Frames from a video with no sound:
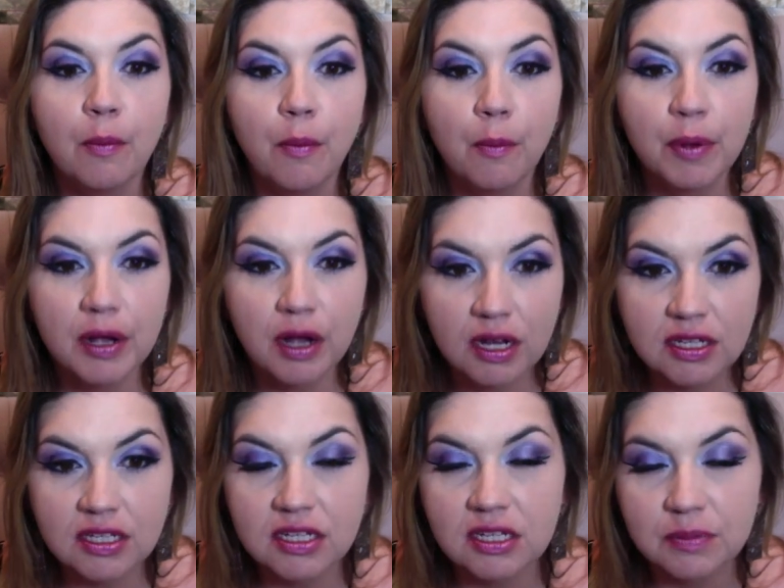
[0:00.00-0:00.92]
because
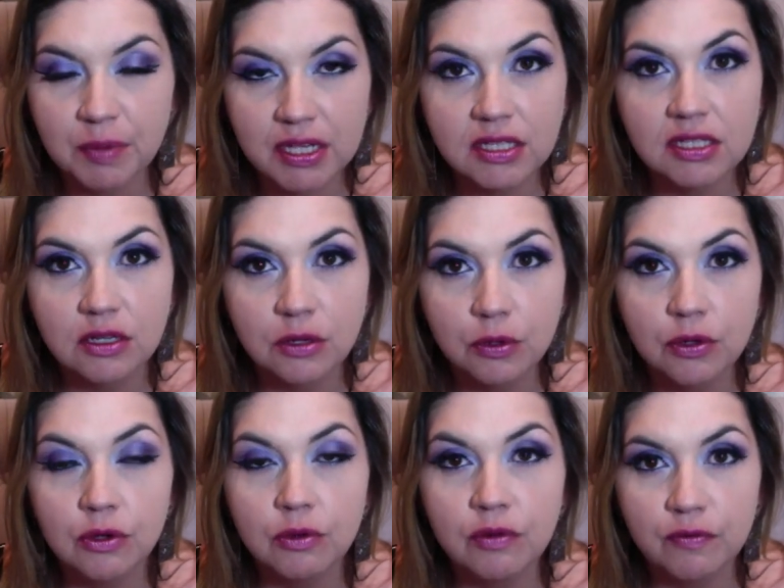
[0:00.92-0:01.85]
it is based in
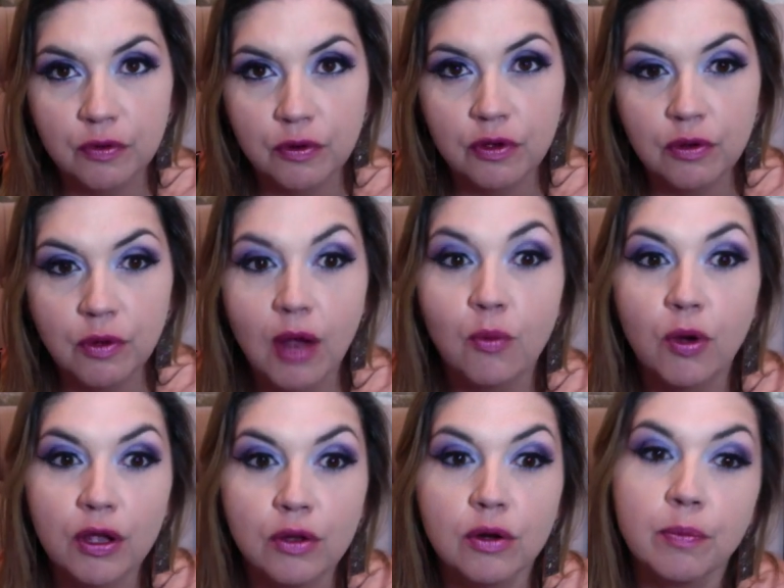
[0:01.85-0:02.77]
hoodoo and voodoo, I
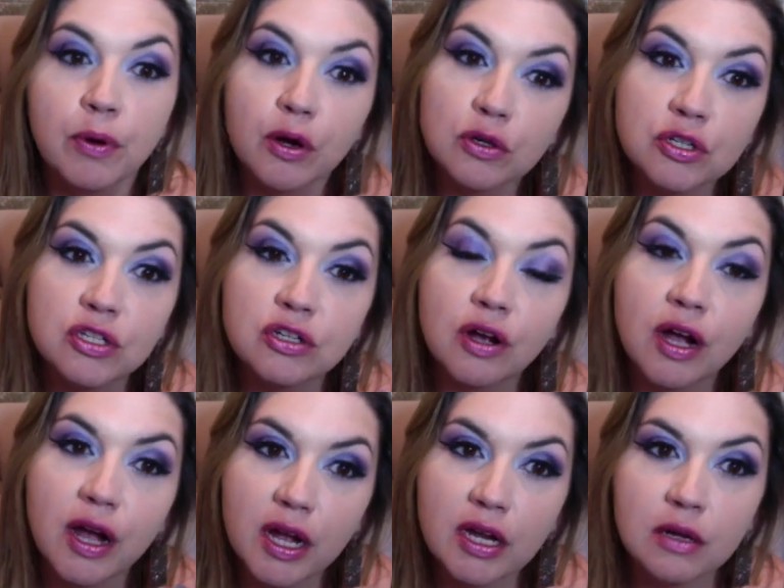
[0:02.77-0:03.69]
want you to purchase your
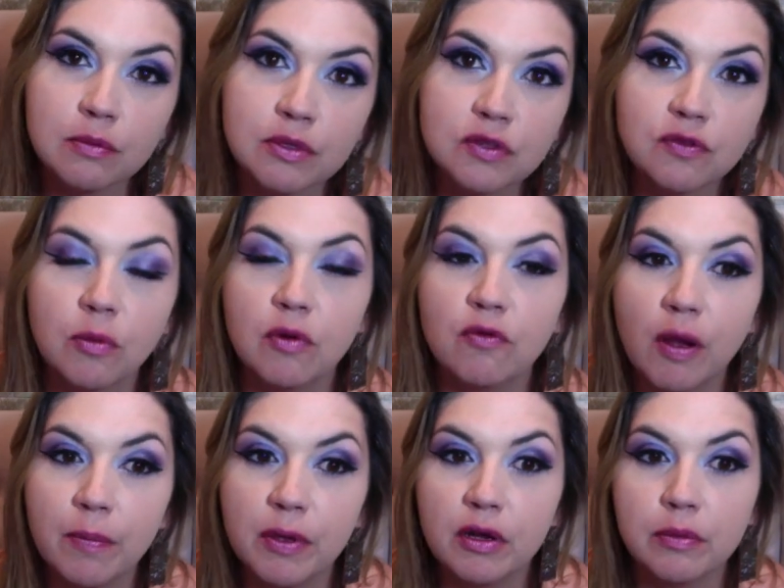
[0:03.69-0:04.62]
items from a
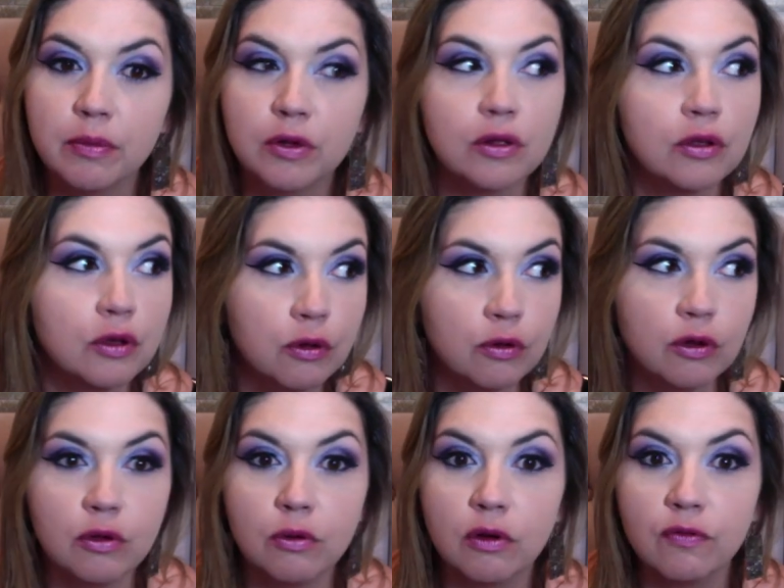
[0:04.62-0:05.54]
reputable
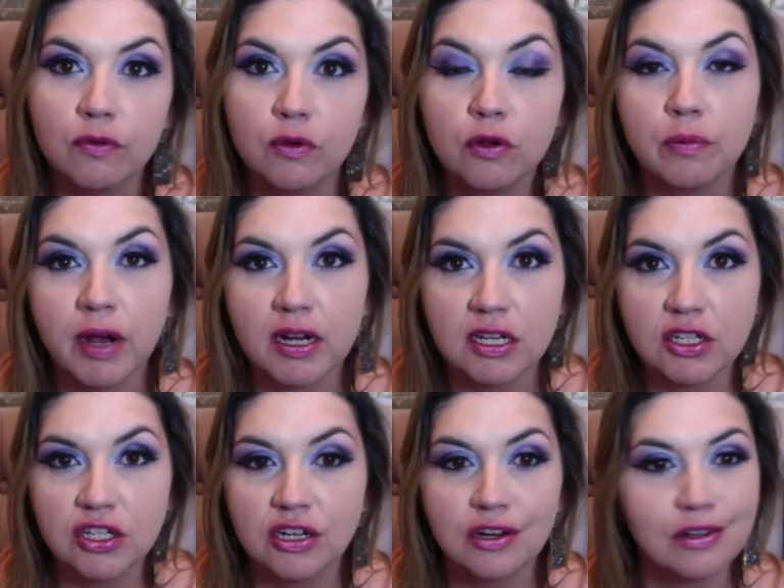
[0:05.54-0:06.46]
hoodoo or voodoo
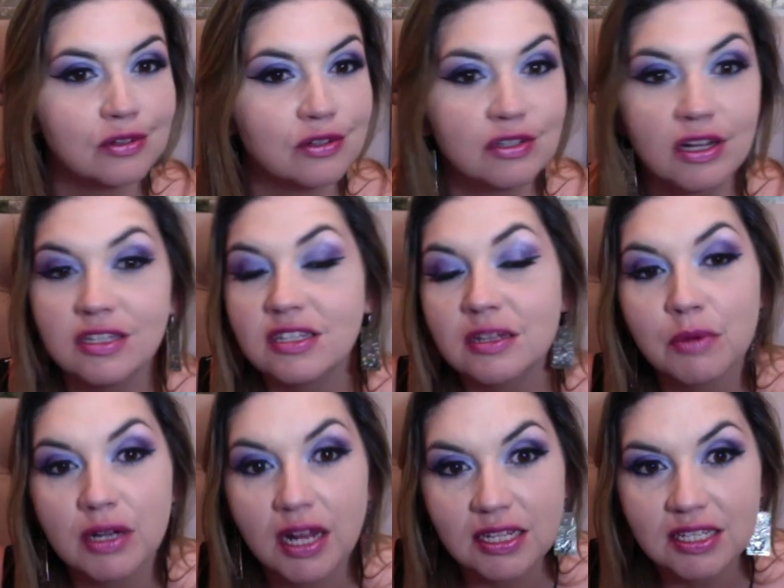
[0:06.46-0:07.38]
practitioner, and there's tons of them
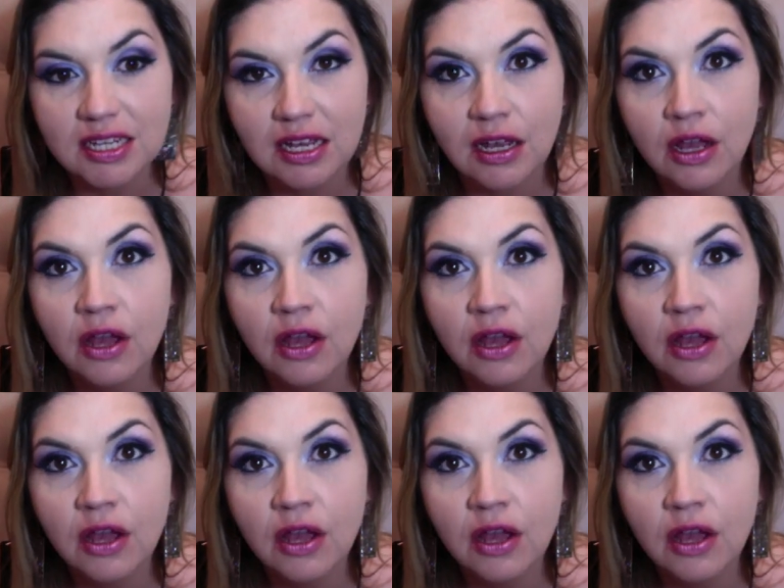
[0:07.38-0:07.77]
on Etsy.